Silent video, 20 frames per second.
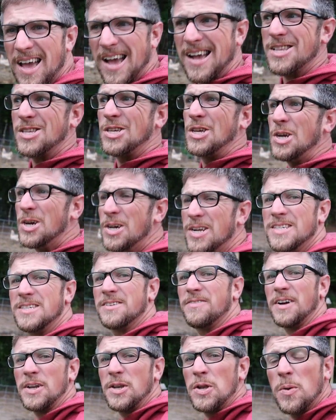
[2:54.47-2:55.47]
as good as
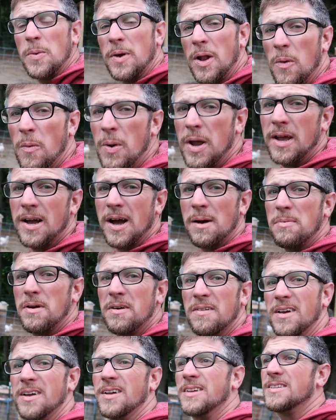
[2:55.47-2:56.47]
if I do when I wake up
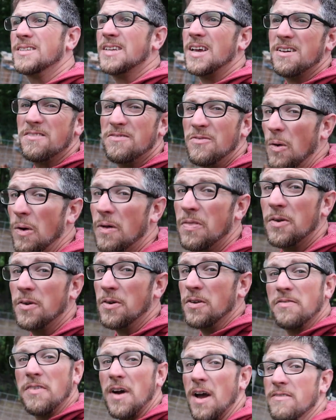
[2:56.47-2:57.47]
at like say
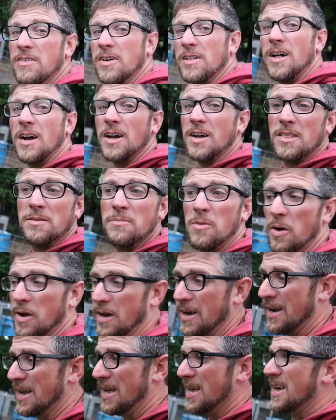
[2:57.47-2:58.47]
4:30, 5 o'clock in the
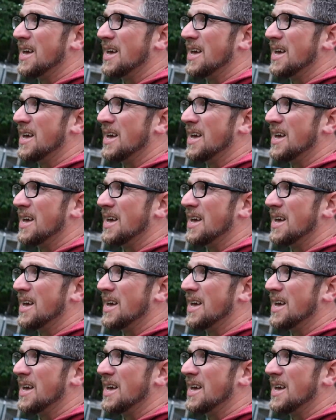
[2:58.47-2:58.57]
morning.